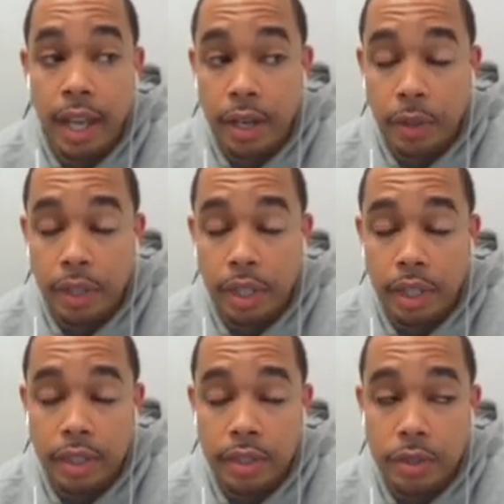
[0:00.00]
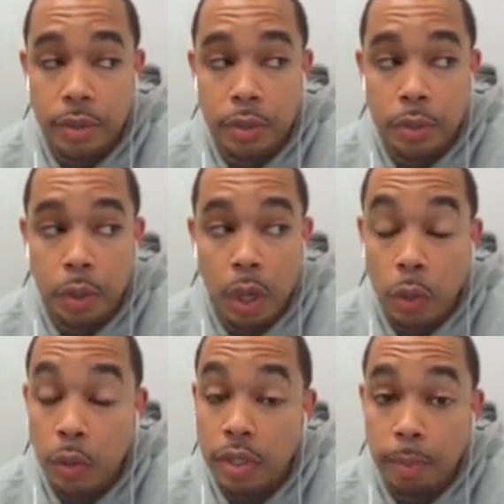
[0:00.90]
in order to
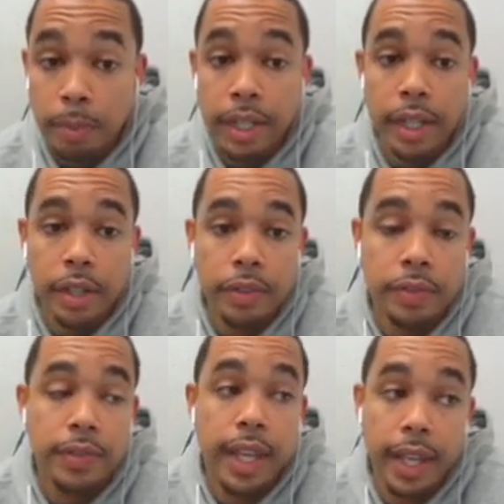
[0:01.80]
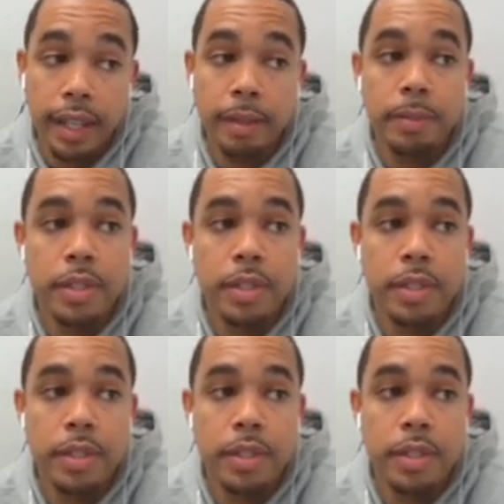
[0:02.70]
host a playoff game.